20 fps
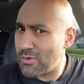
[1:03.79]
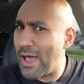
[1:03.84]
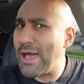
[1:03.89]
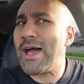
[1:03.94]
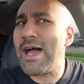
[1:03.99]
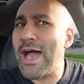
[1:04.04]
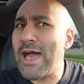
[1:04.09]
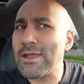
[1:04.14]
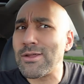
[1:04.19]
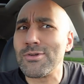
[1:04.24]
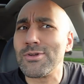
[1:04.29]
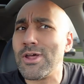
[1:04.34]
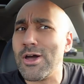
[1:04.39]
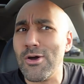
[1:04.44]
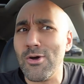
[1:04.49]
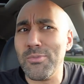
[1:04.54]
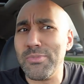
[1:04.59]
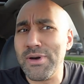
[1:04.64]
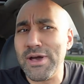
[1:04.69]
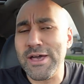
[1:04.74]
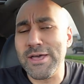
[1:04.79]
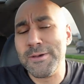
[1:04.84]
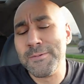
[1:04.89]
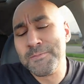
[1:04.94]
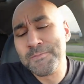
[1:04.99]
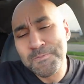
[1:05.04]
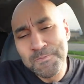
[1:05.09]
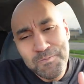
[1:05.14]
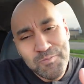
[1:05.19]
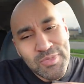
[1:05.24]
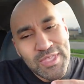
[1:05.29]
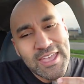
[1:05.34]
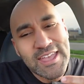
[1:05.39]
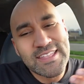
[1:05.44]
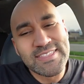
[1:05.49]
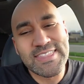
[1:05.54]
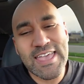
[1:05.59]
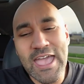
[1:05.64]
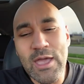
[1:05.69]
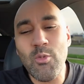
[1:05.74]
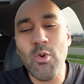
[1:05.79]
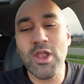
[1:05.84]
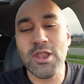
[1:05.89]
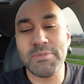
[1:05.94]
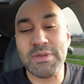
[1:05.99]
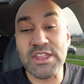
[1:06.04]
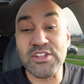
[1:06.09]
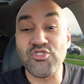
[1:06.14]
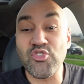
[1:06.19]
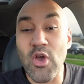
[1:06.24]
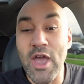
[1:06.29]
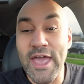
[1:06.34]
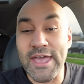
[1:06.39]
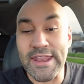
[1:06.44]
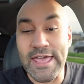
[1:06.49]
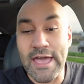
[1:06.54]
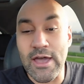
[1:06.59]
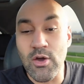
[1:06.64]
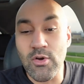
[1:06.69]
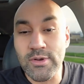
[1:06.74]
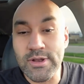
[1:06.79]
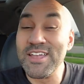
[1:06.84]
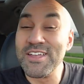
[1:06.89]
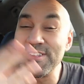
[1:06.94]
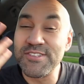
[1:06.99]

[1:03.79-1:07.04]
I don't know, but they wanted me to try it out.